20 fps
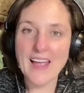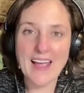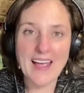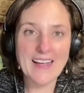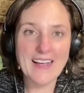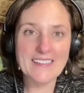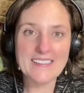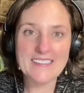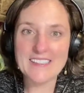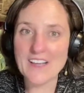
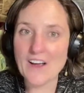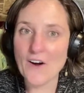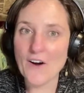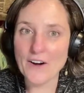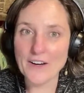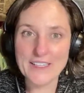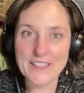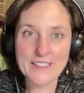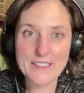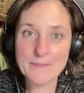it's
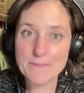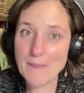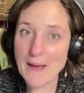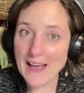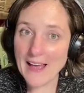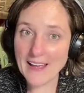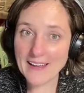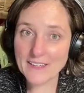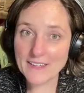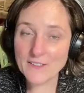harkens
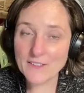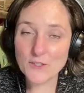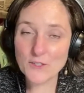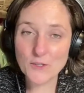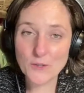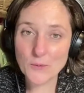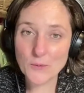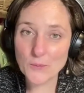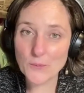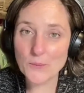back
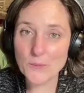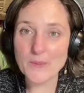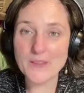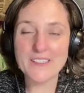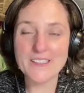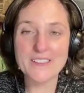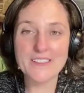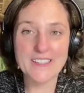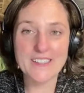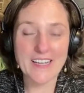to
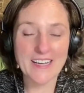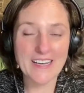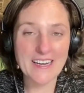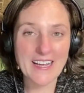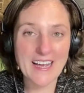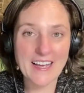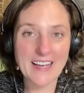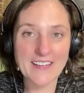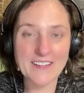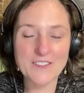The Slight
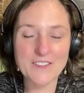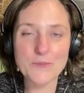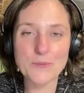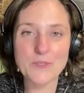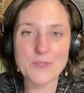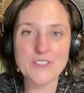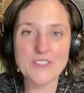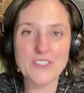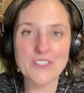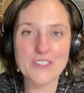Edge,
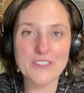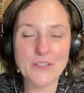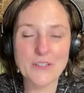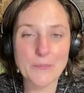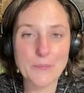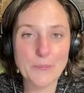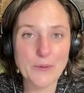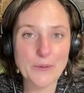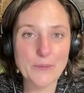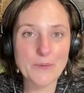which is a
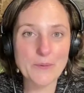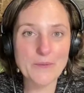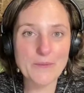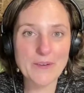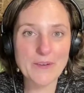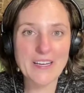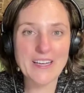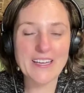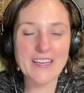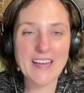book we
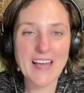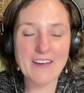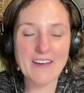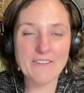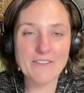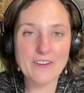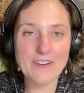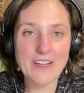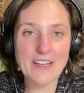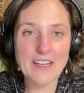read
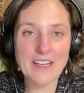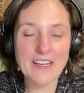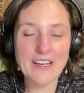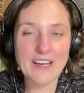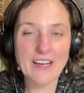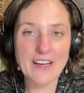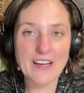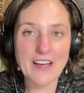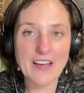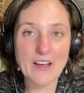every
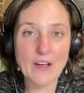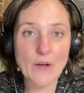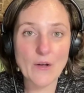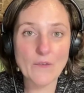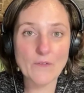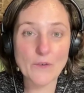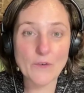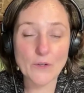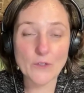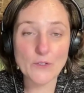
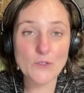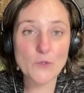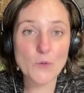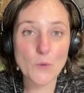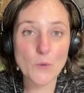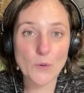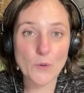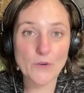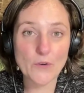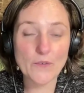first
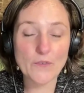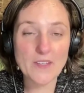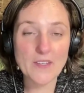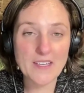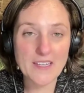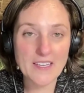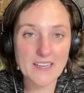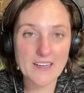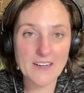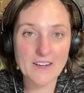quarter of the
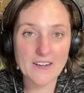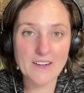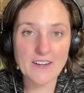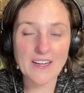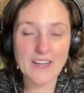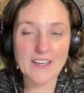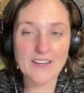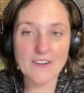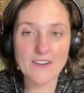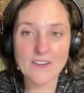year
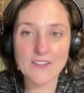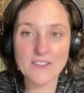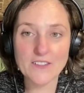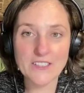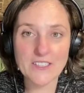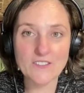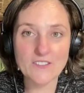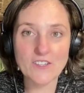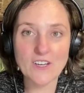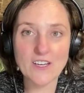in our
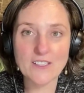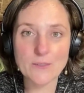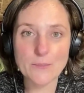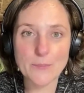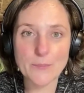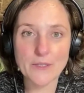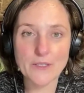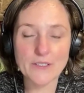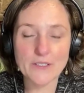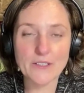C Chats
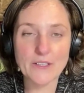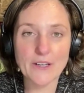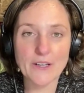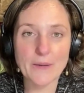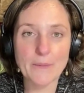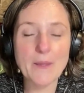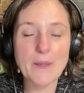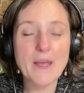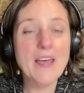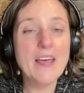book
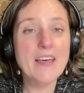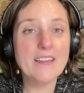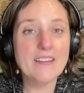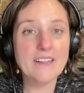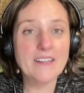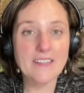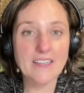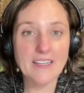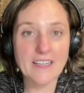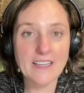club.
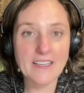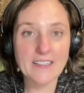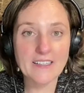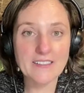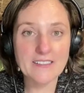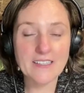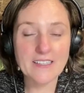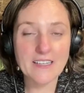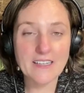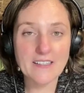The link
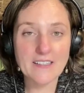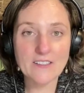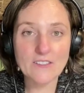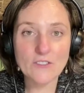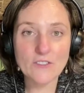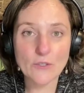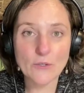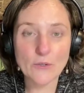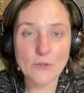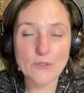is in the
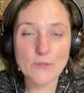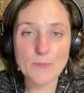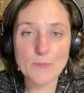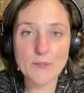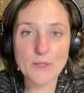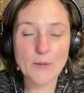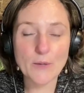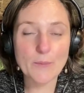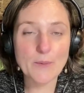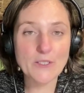show notes
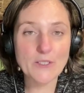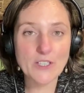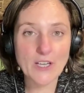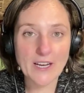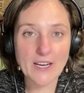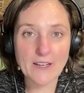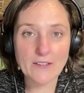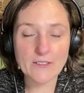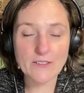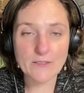below, but
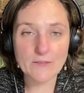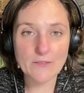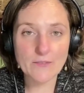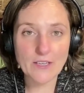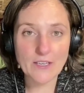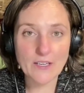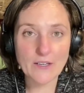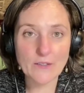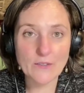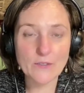check out some
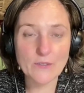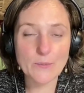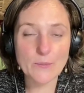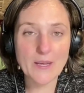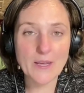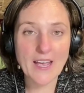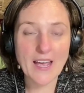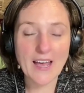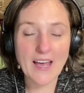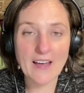videos
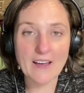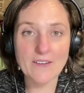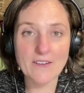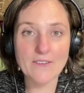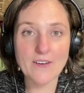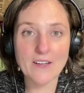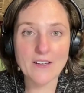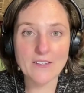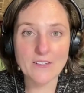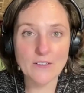we have
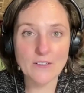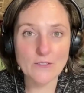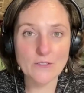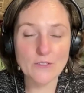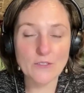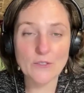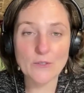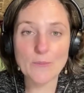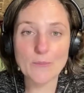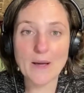on
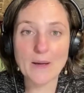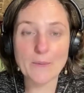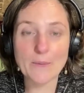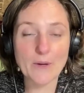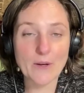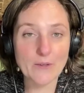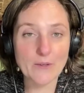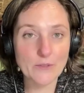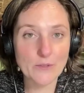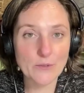YouTube. I will
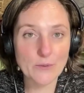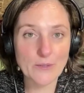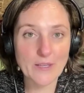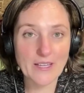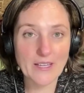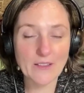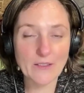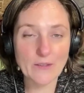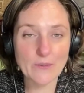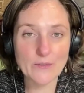also
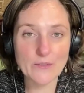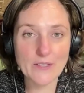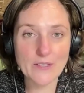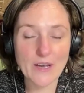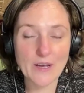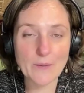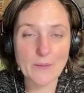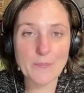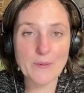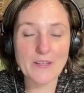link those
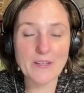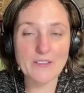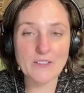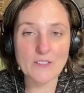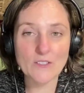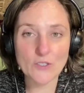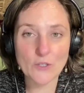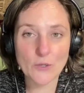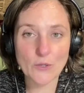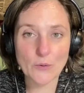up in the
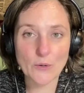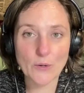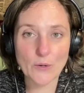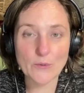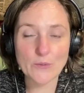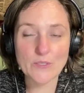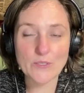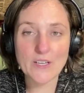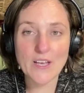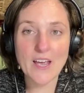show
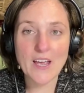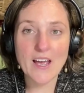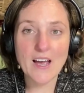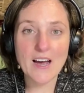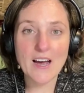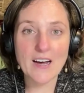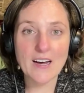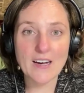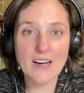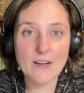notes
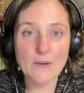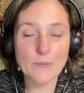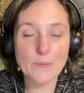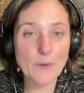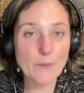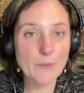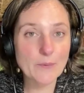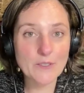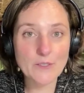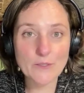uh,
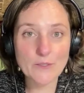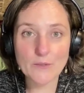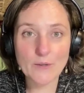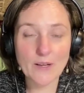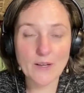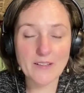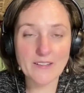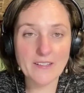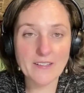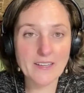where we do
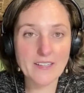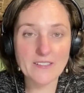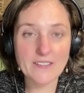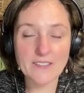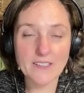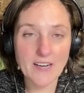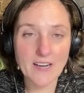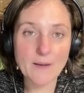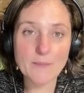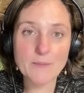uh, like a
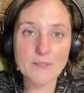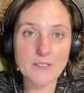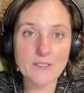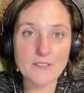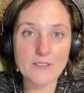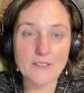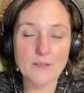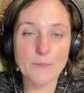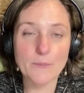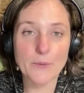
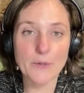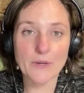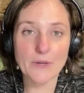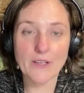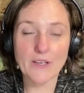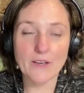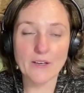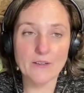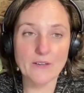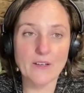synopsis of the book
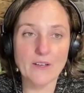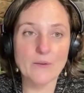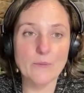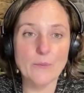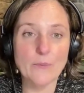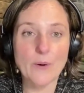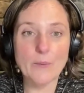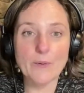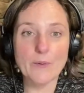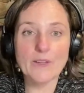and, and
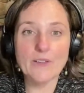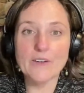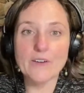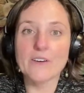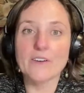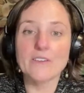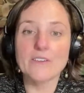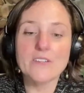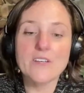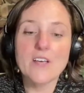what we
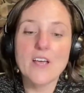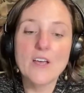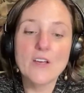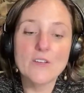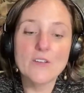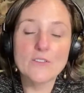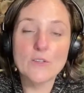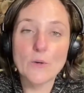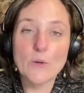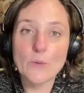learned.
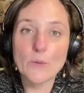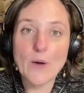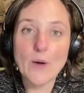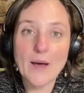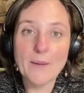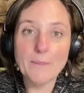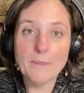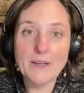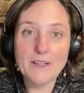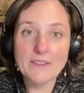So
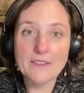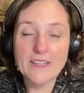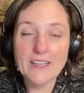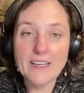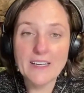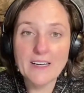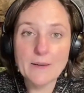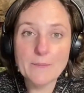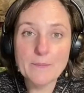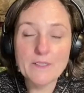I'm going to
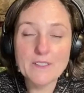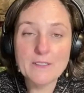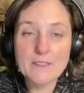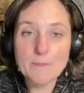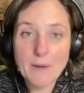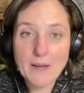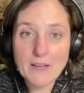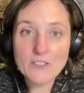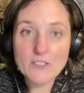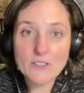link up
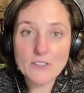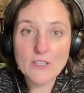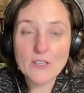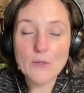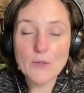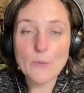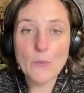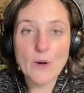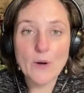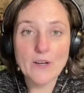especially
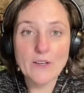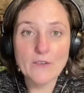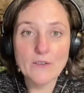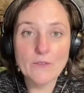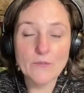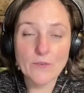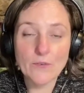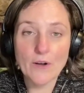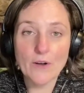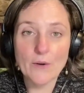the one
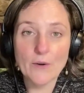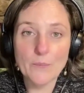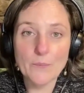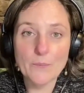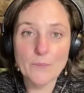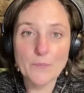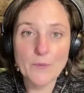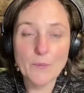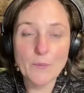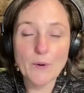
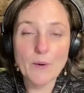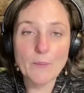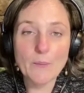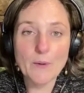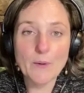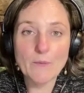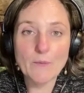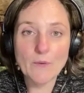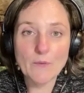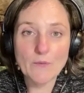from where
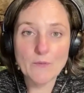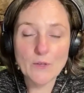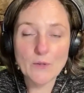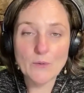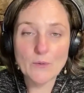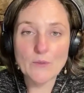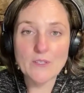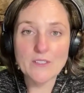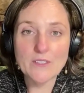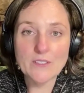we
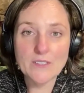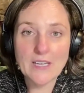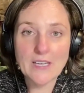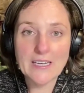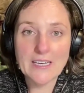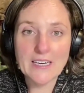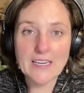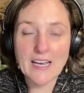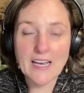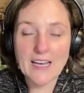reviewed The
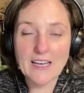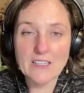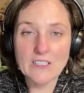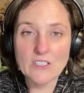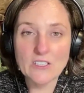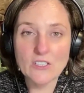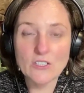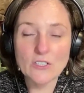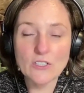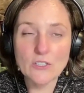Slight
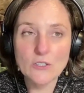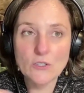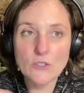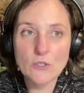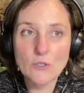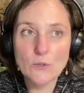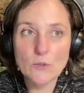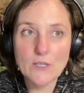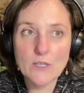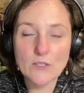Edge
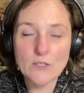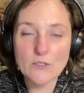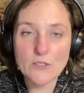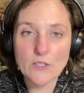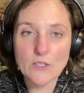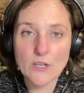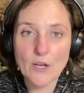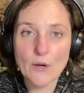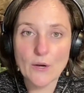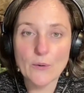two years
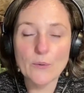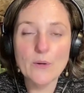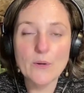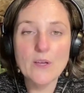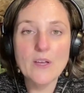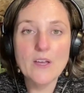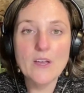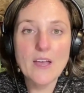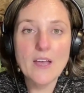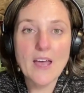ago.
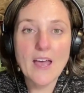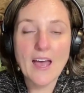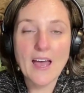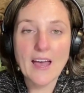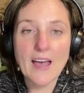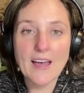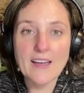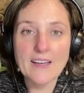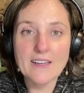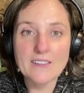
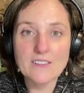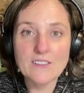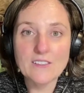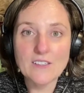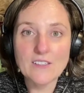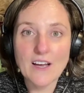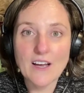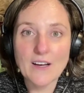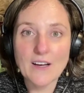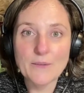And
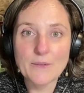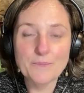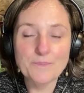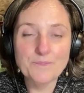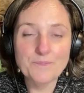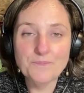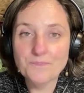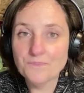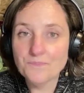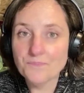
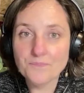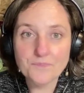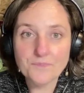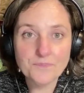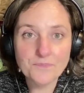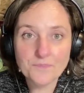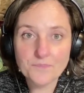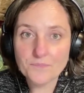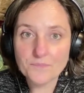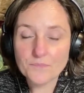um,
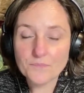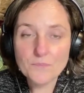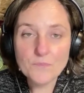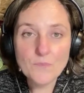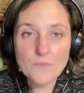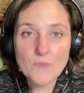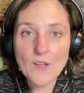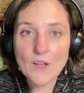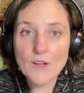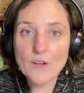
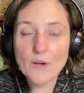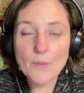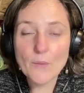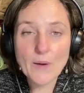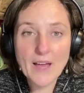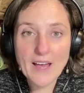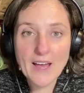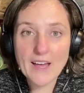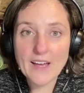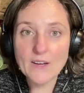go
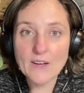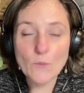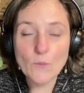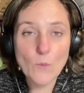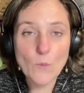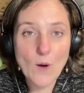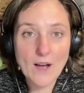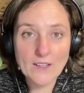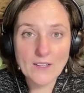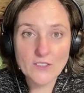ahead,
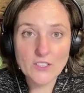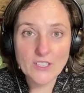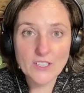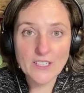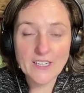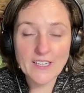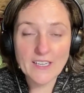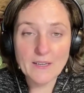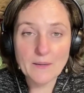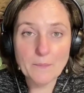watch
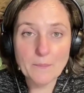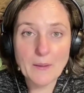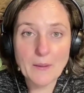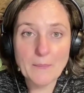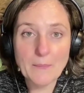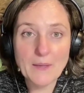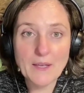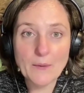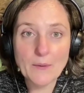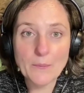it.
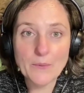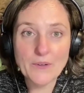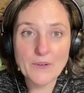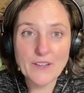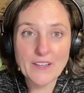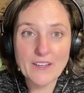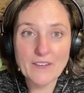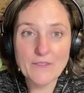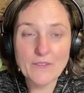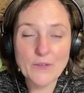Maybe it will
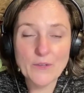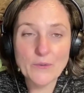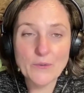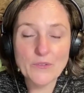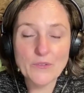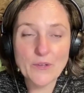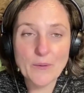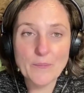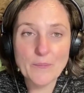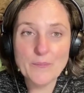give you
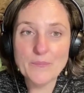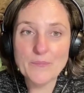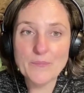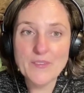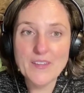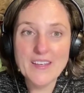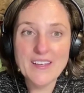some